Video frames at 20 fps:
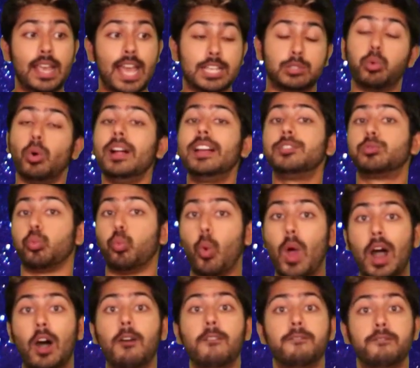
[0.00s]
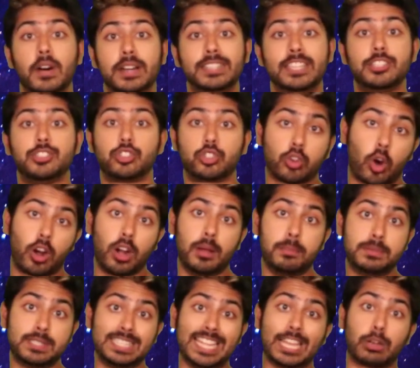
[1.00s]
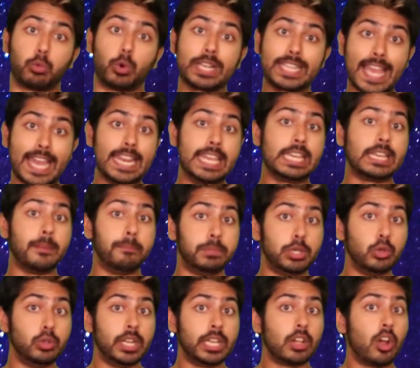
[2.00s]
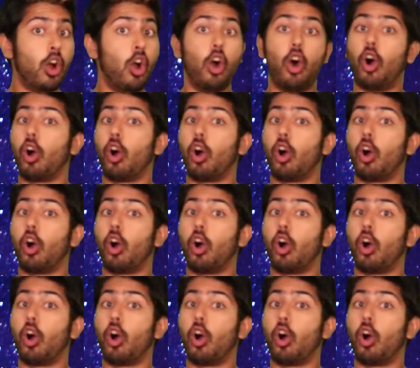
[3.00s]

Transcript: as well as well funded startups like Rigetti Computing,